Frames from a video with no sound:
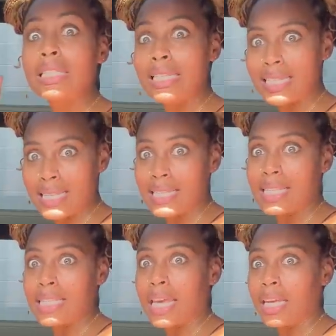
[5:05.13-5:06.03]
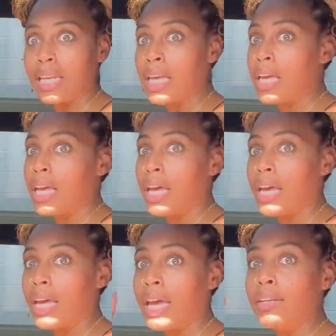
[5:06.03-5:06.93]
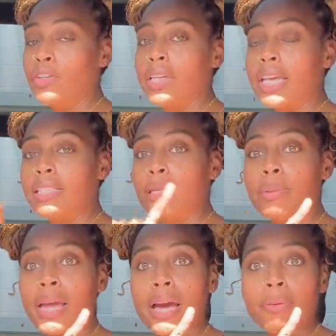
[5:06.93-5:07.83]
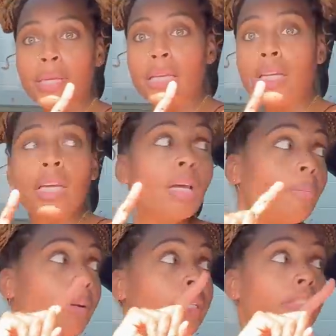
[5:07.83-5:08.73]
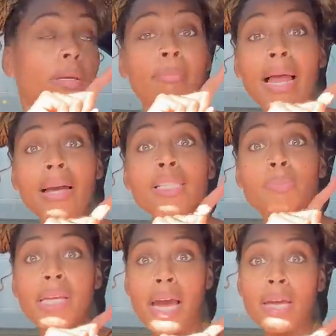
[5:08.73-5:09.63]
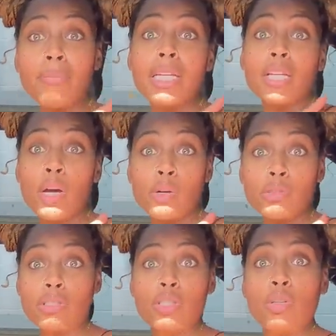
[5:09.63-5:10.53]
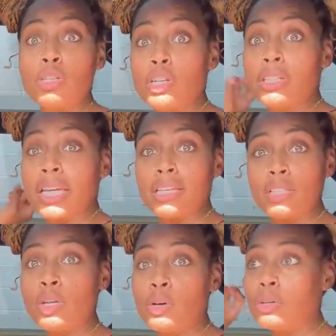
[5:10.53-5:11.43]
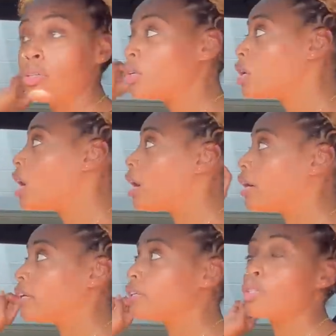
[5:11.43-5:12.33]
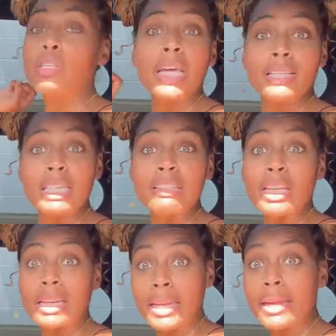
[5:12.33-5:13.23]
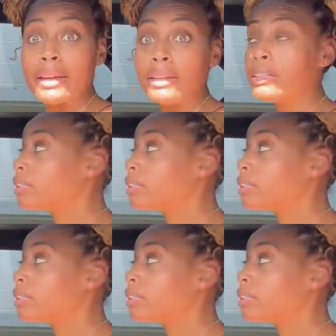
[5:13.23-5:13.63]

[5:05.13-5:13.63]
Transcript: this is insane. And you can not see behind me, but the blinds behind me closed. So you know there is no, uh, so there is not a glare